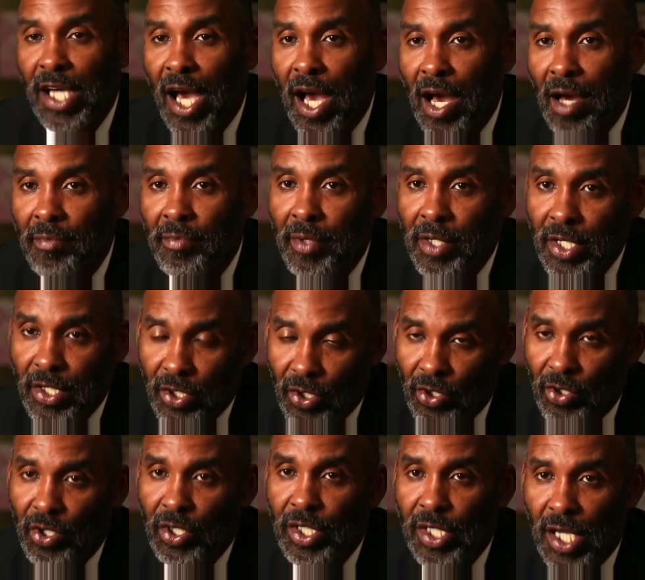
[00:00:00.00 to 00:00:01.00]
job, but
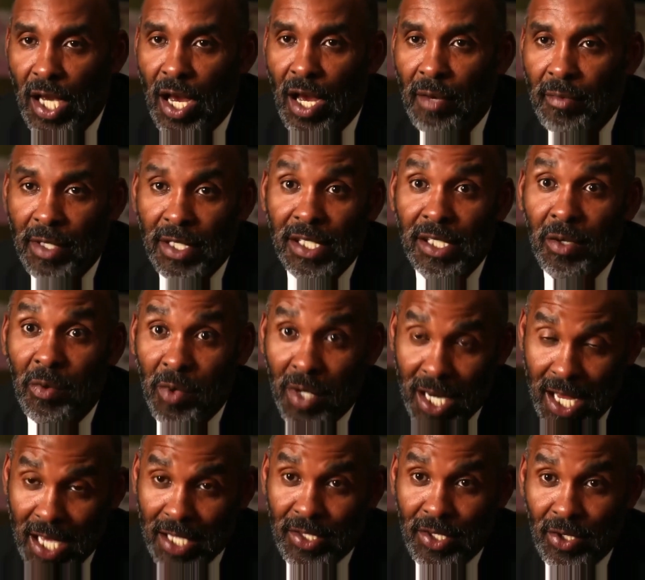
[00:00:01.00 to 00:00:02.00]
it's a good job and
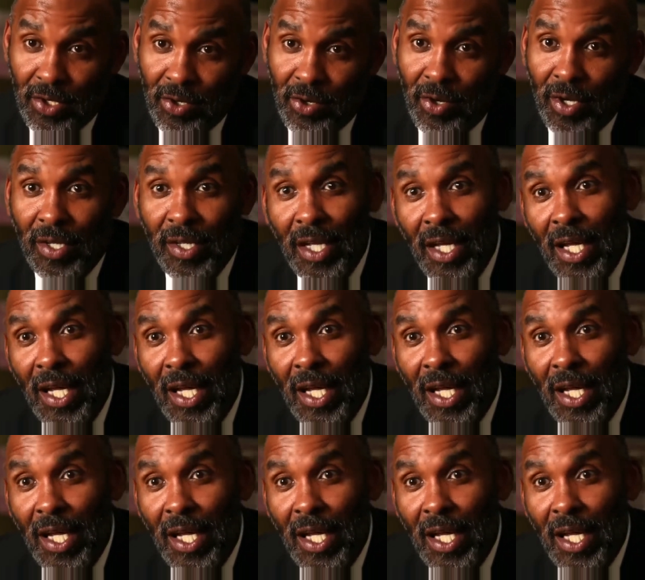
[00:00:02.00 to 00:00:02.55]
someone has to do it.